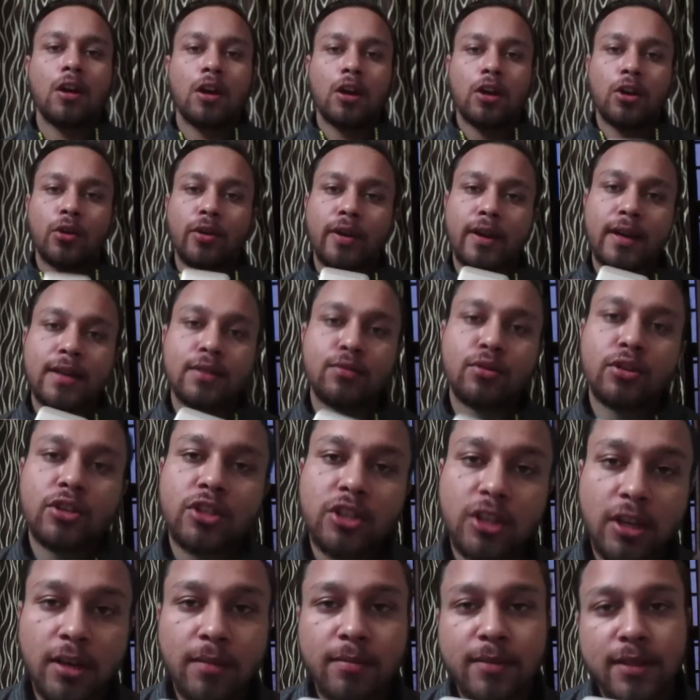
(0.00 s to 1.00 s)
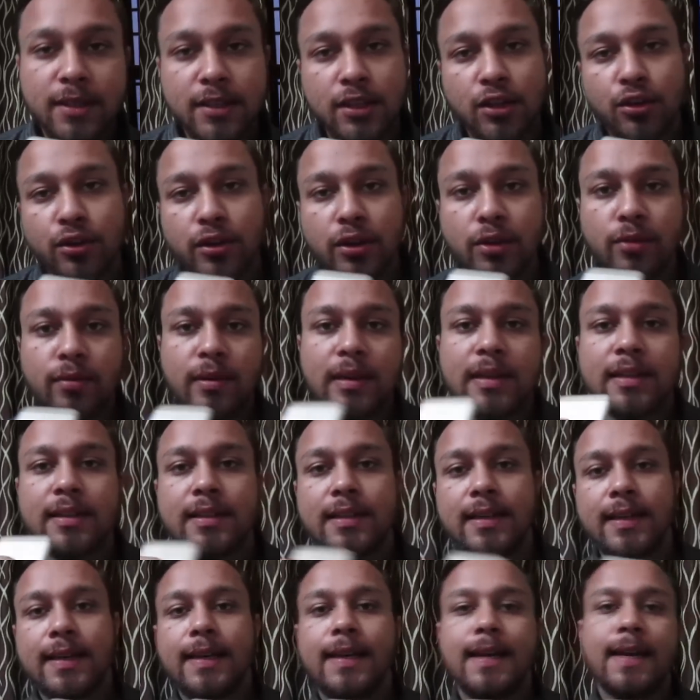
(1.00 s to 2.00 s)
Yo hey guys what's up this is Yadhuvir
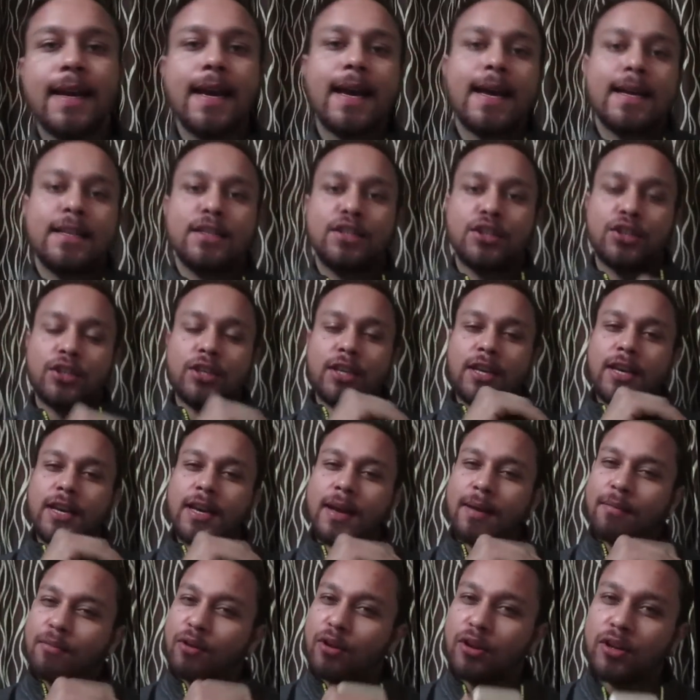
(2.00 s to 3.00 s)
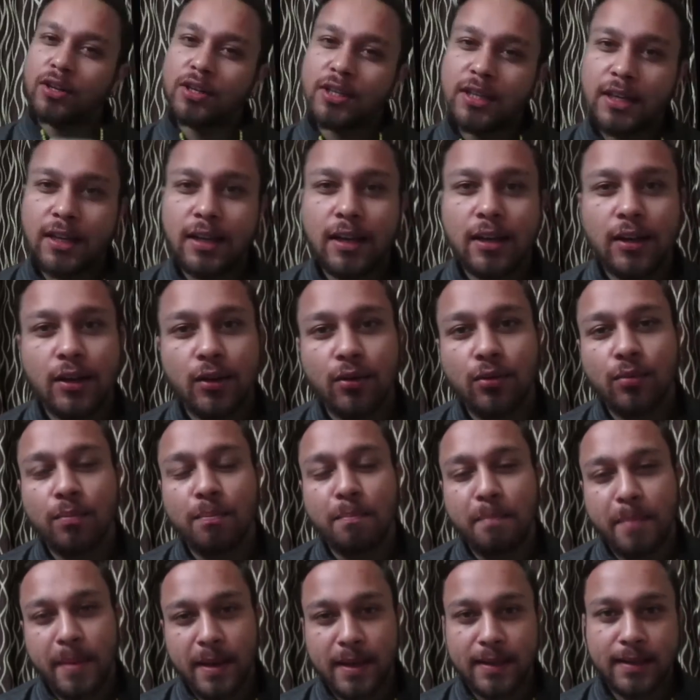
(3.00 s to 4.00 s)
Singh and today I'm gonna tell you
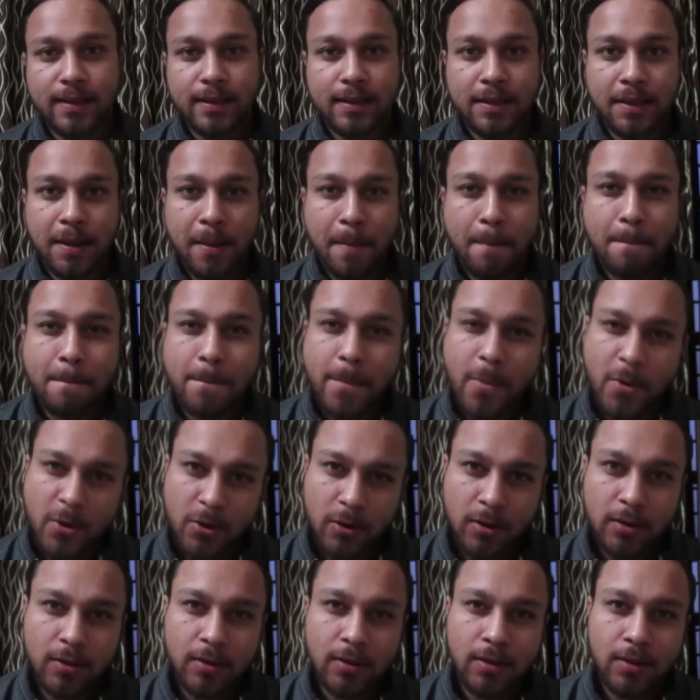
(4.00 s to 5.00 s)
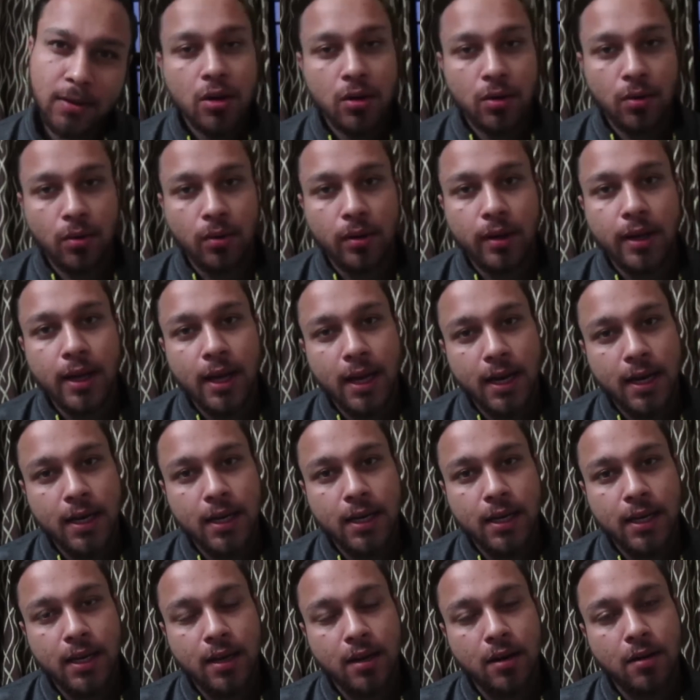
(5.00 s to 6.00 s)
best books to get
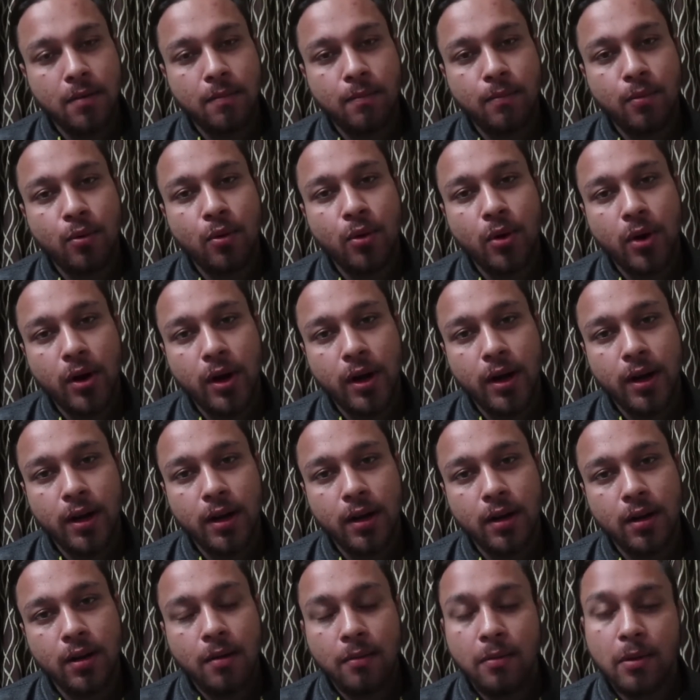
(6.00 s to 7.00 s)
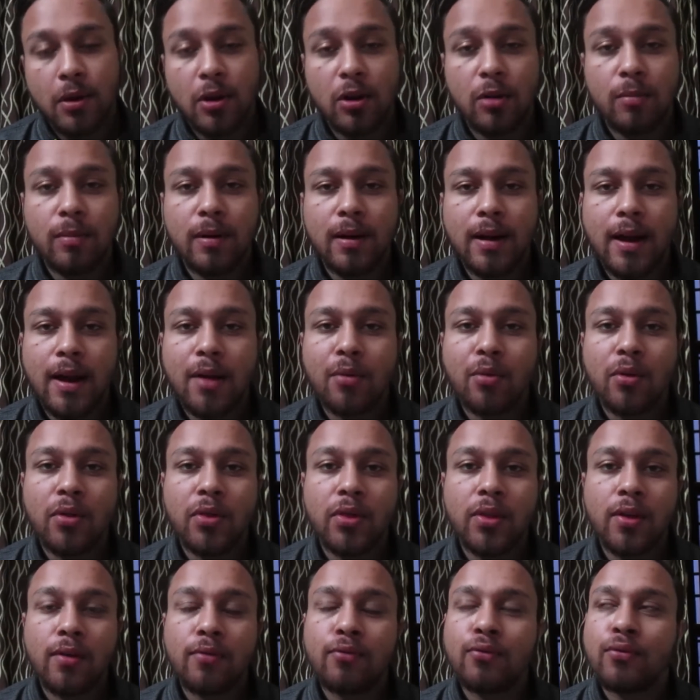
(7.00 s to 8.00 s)
at a point where you'll be like
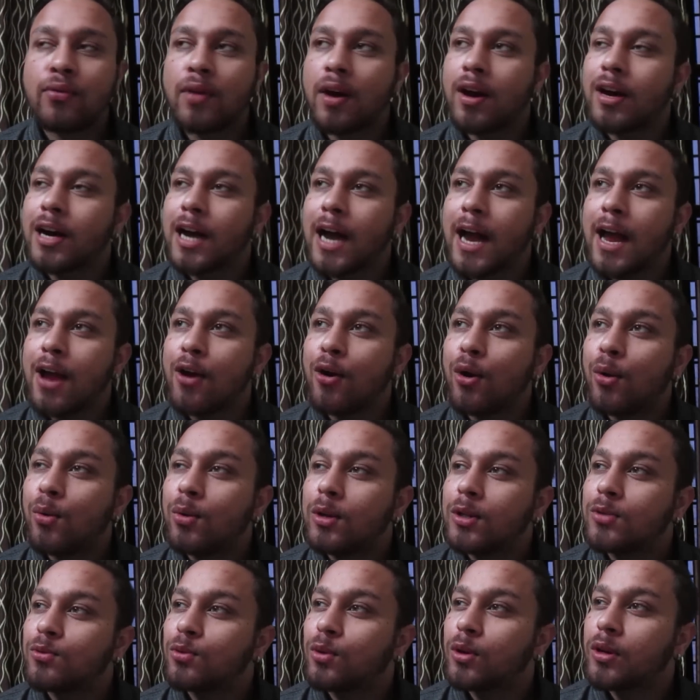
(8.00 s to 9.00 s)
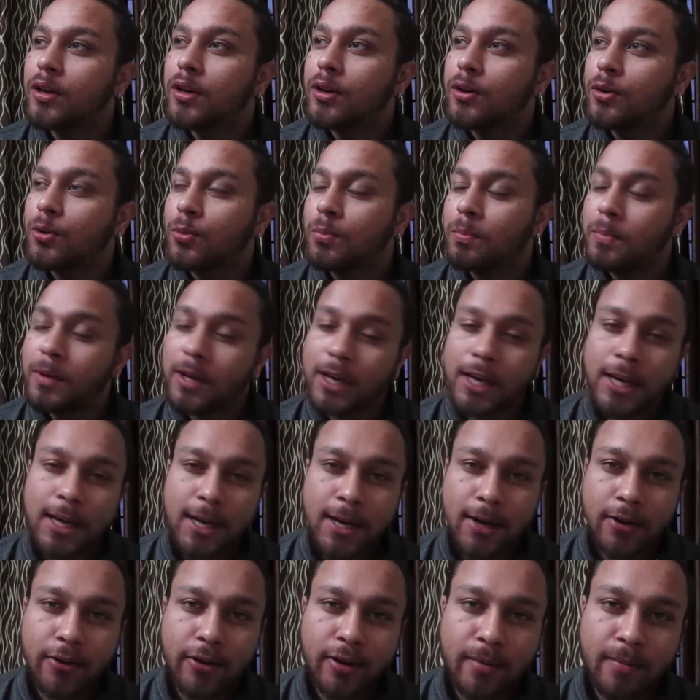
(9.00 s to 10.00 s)
what the fuck I always wanted to be
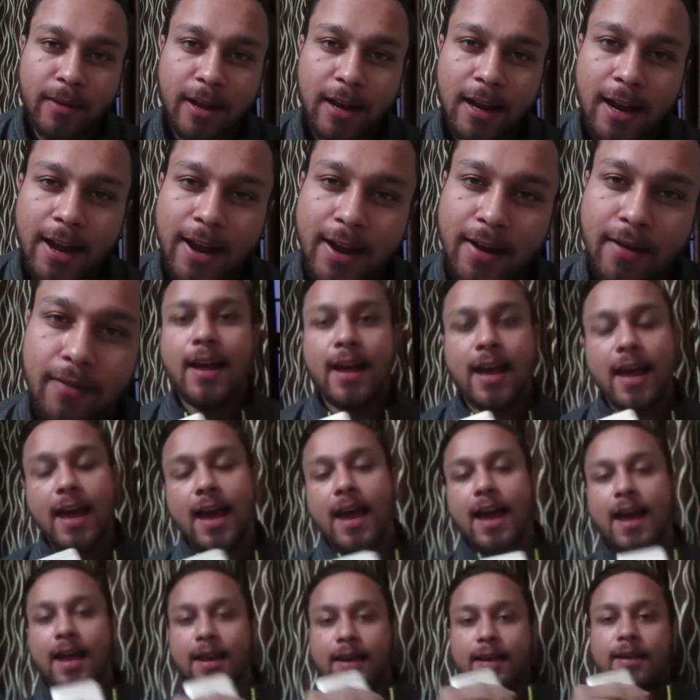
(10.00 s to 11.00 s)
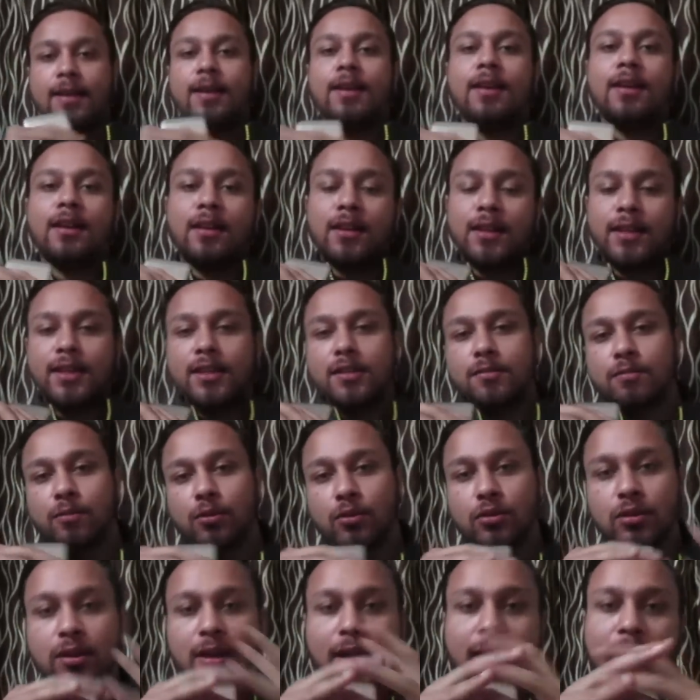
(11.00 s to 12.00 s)
here in my life and these
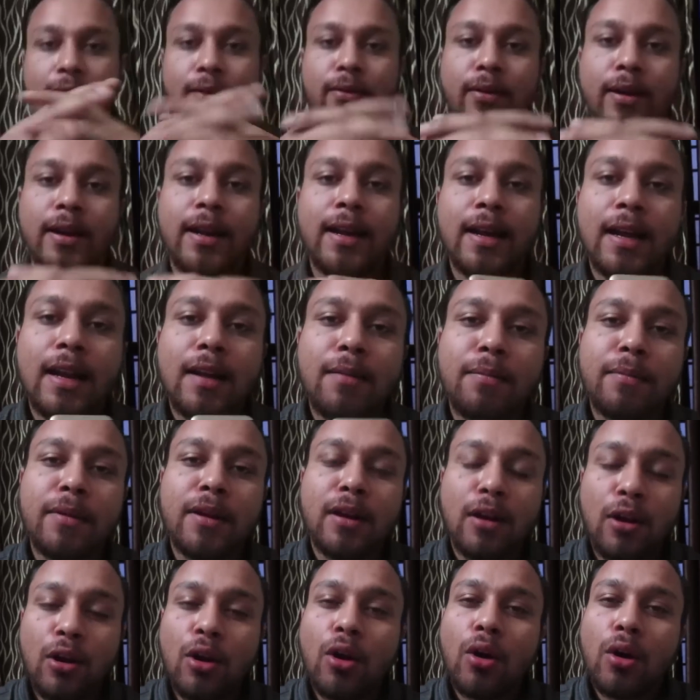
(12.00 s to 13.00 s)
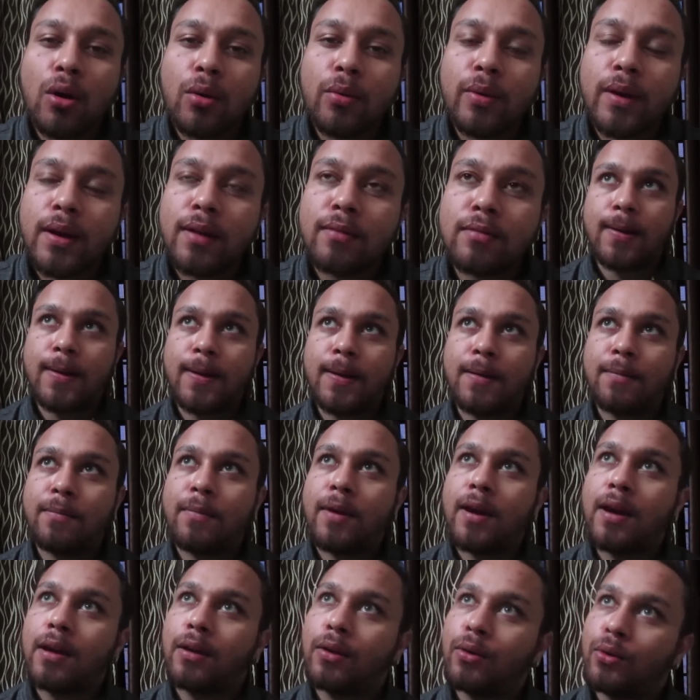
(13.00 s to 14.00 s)
books like really helped me a lot when I was in
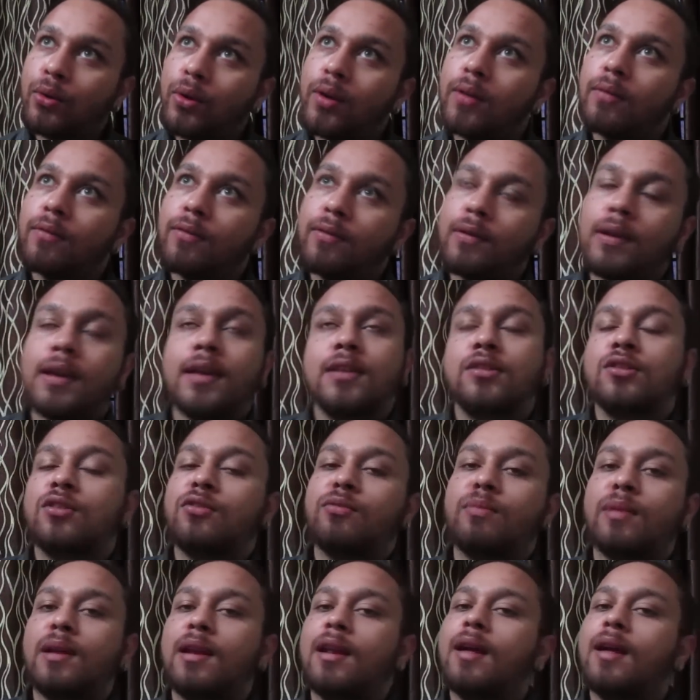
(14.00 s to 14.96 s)
my growing phase of my